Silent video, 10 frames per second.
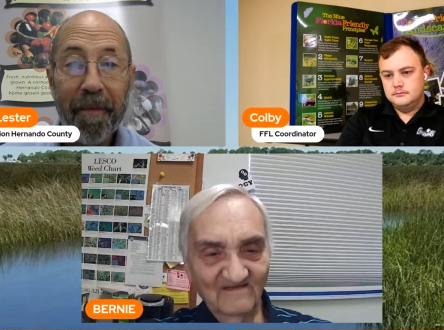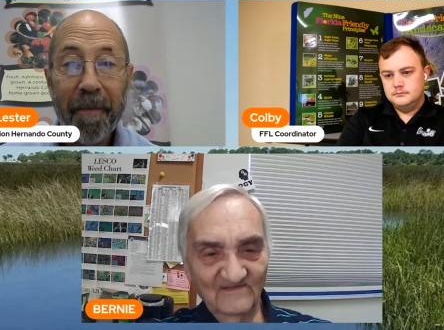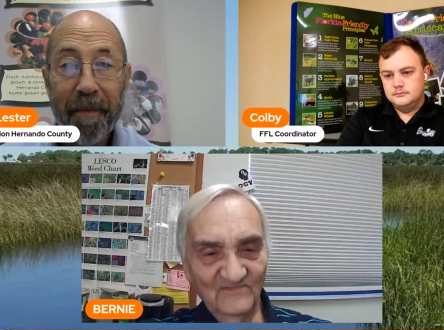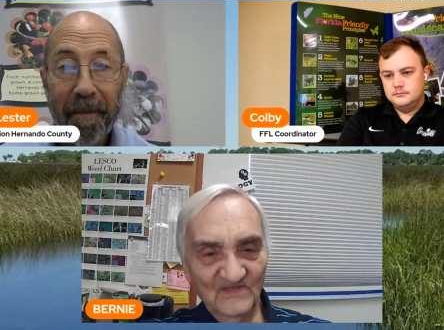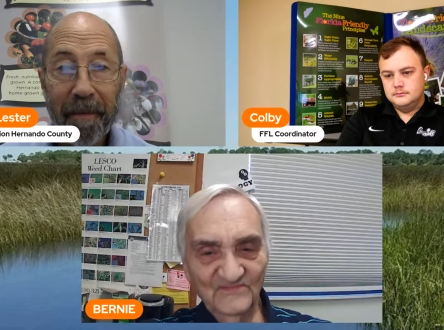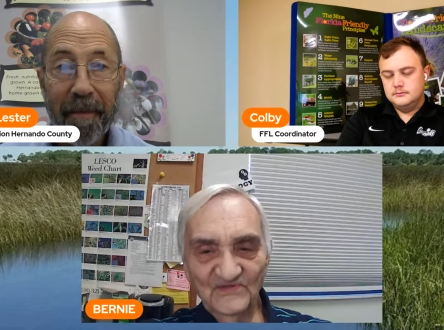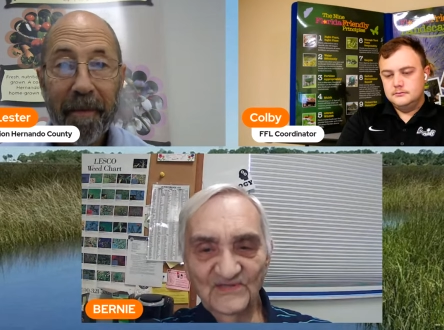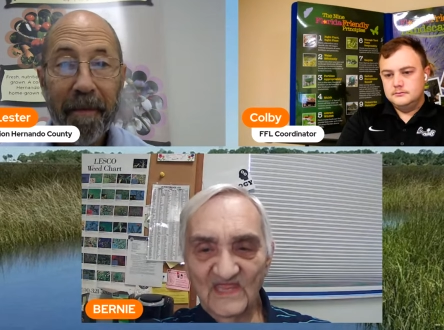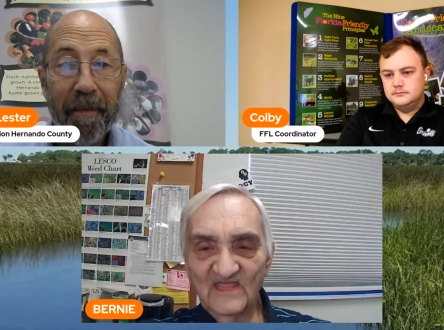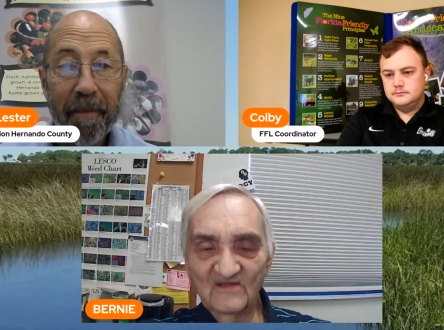Speaker 1: if, if you
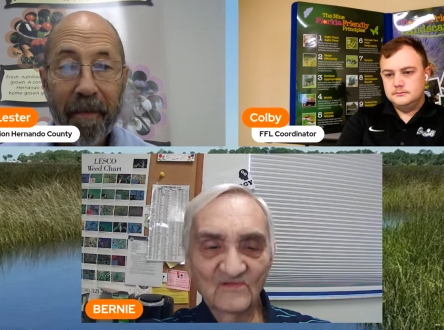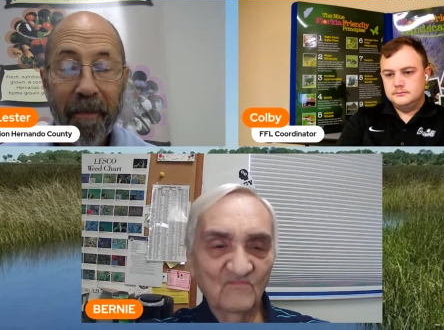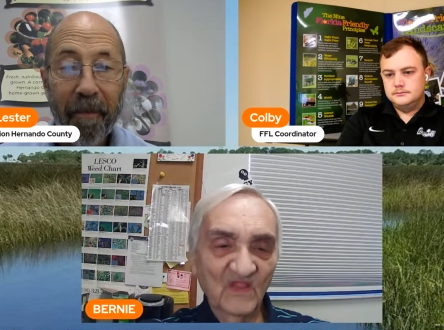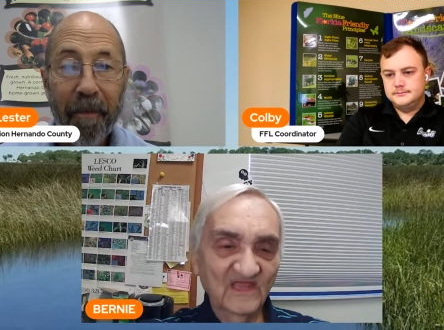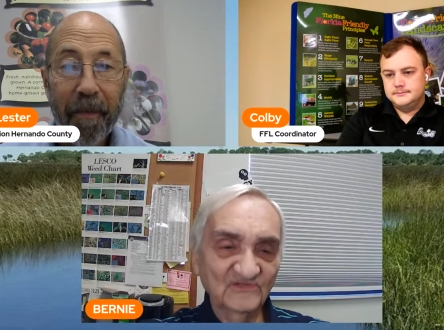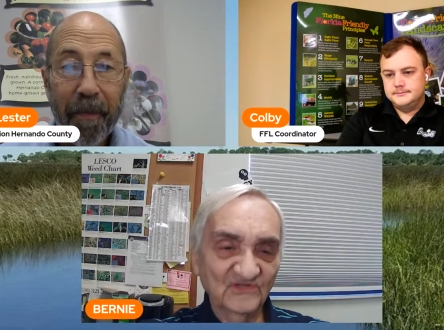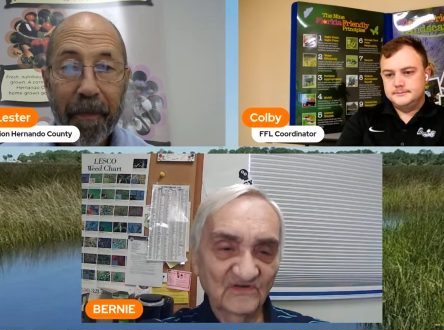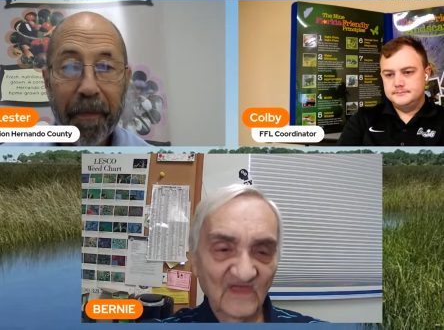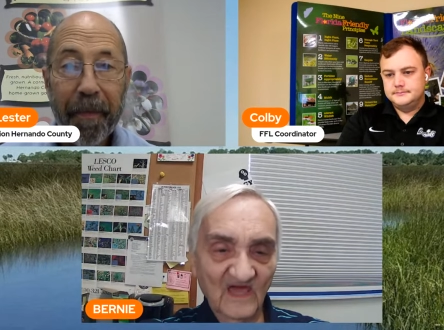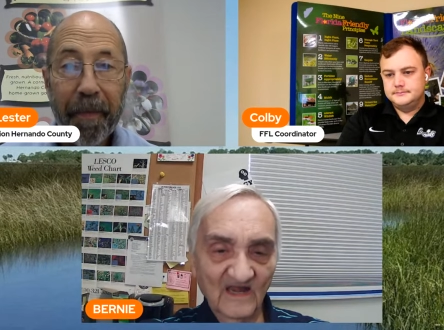take care of the plants that
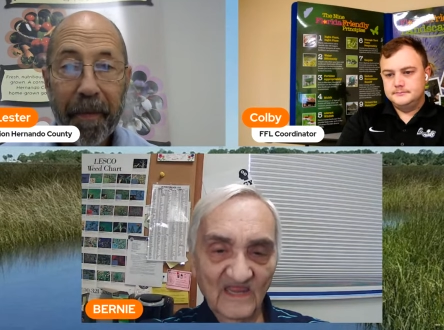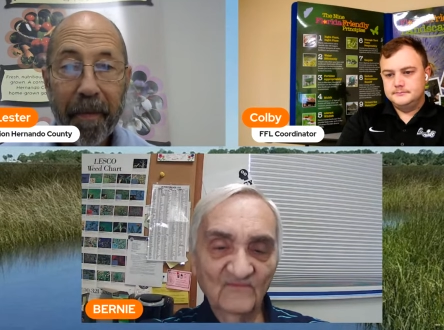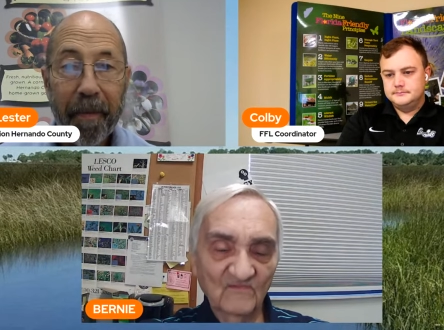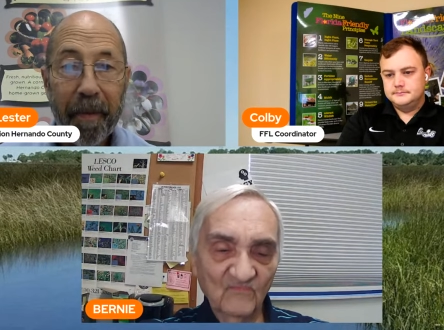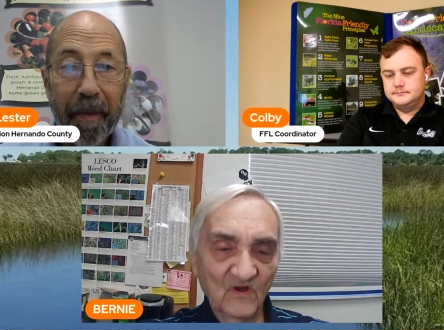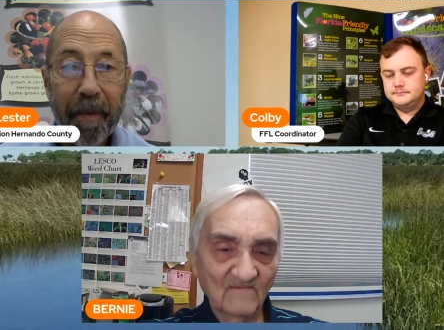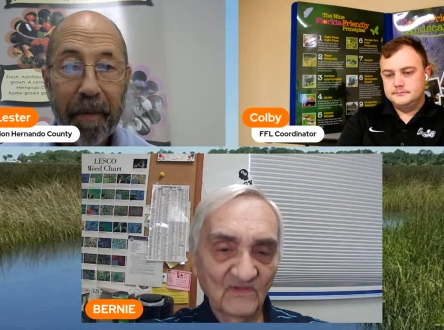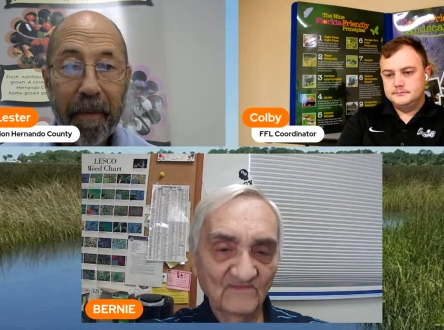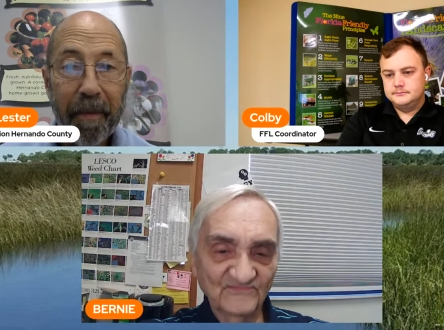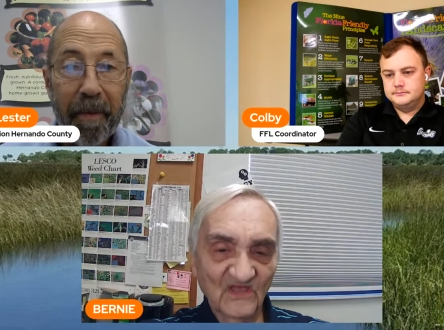have got aphid
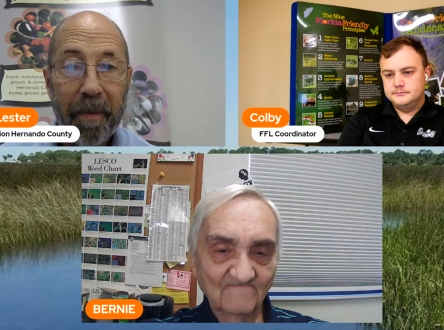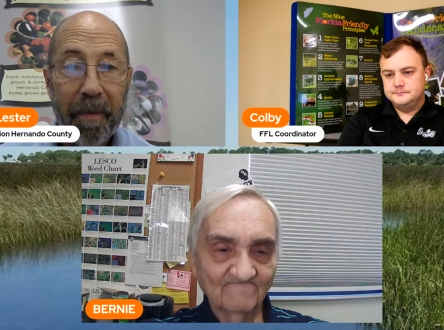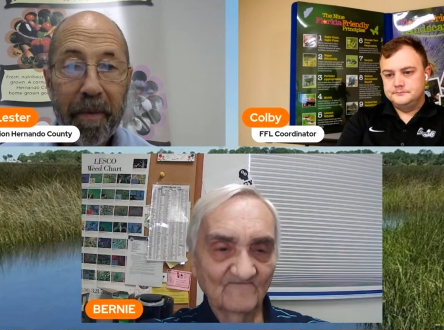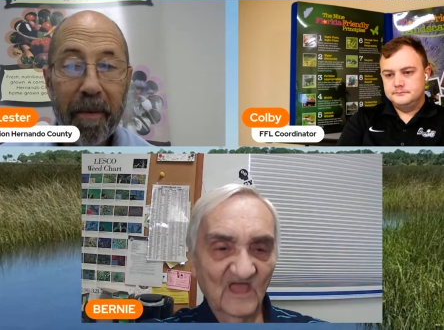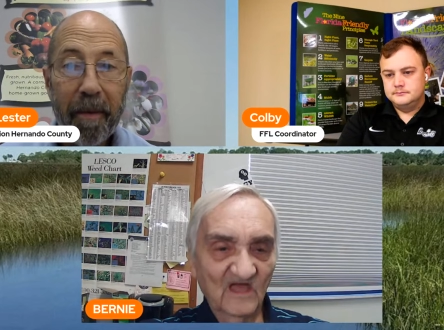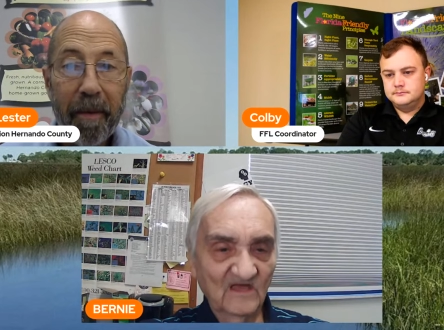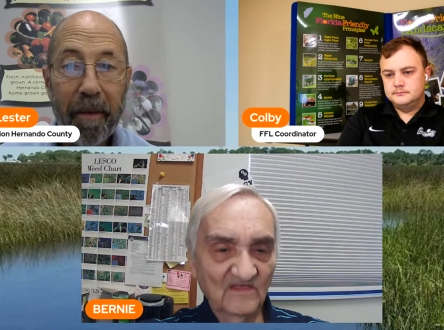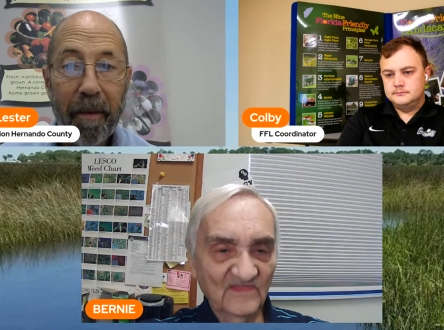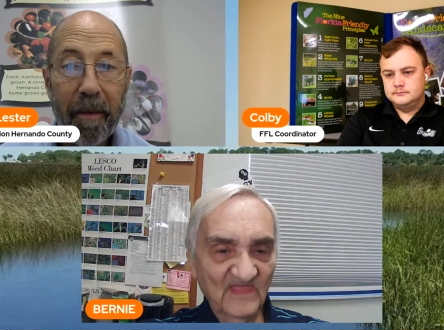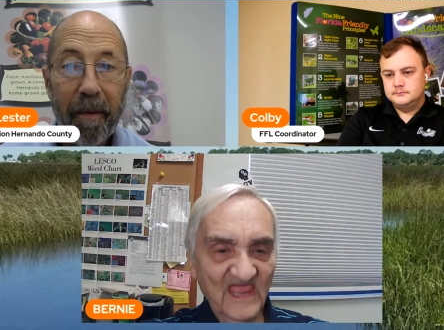problems,
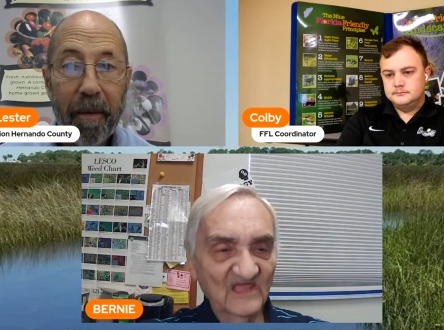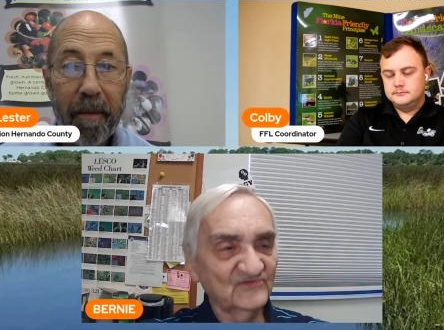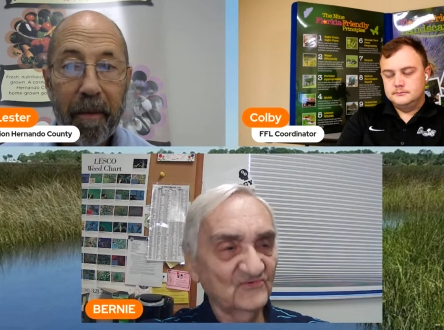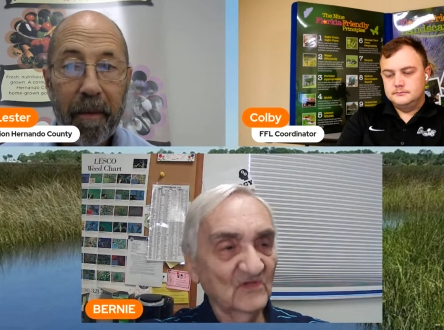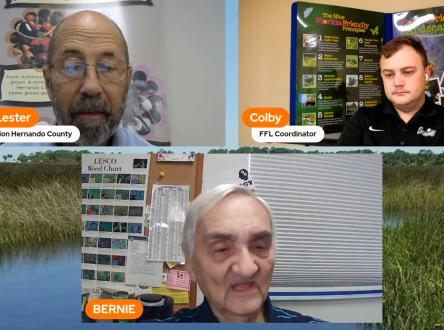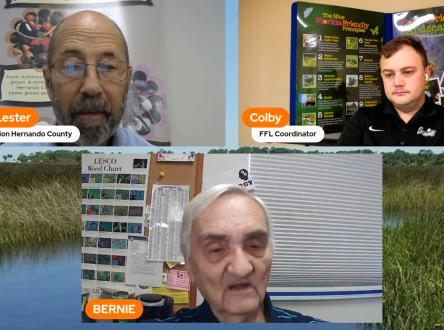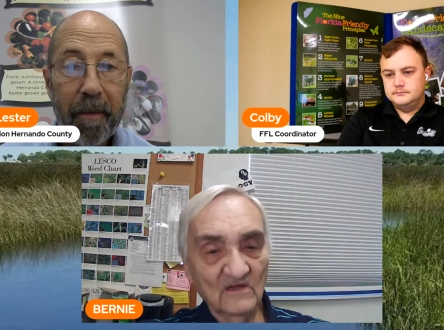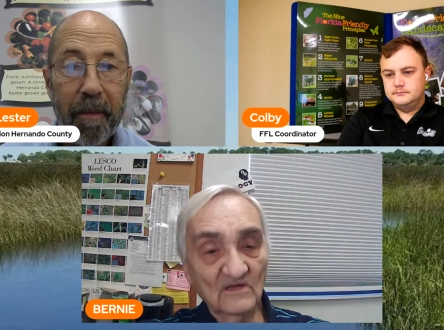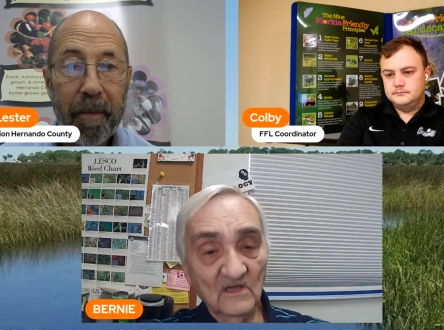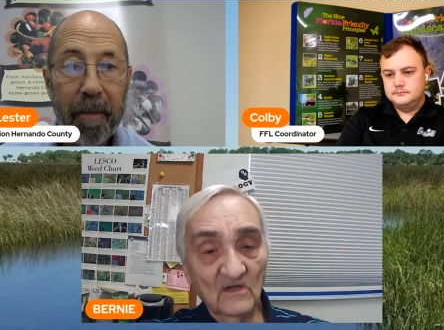uh, the ants really
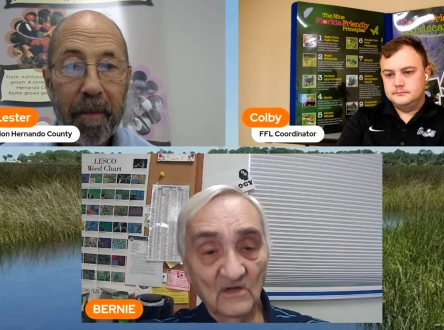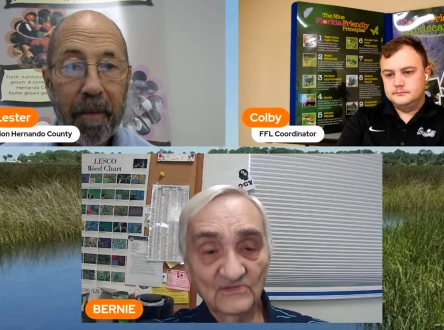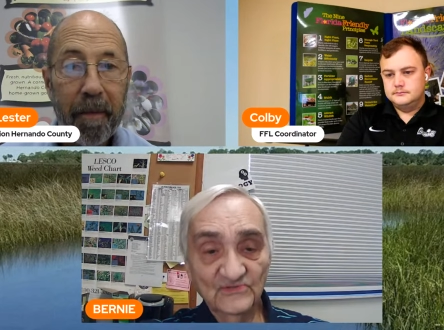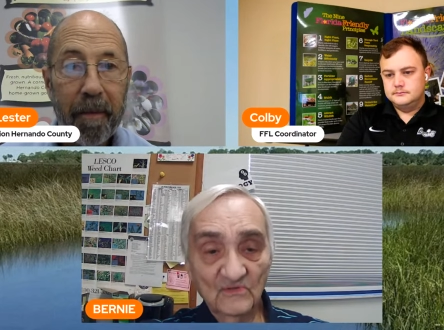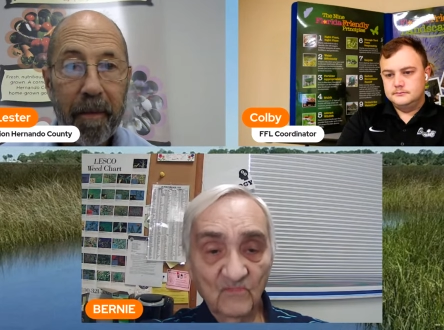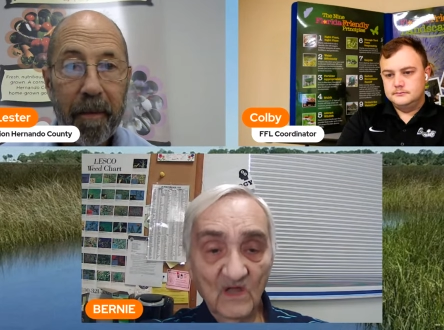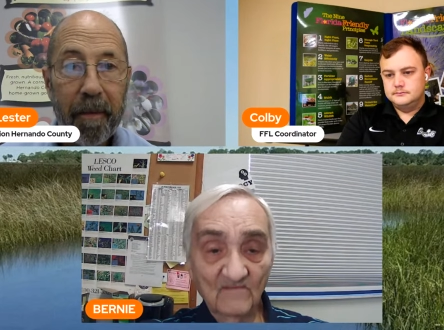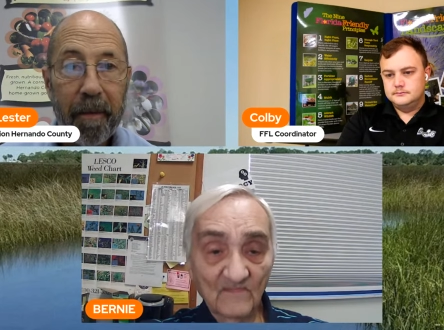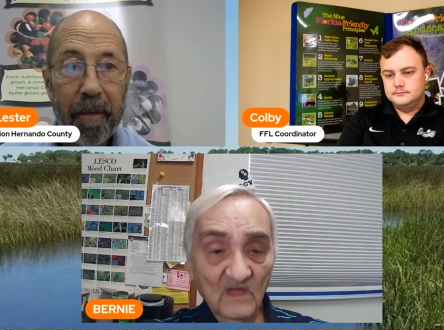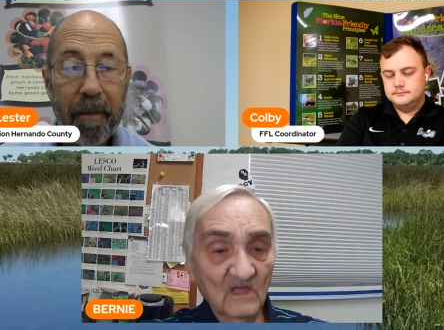aren't going to cause you a
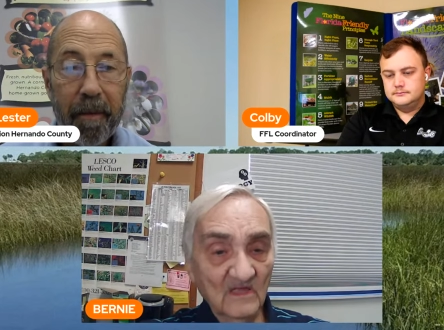problem.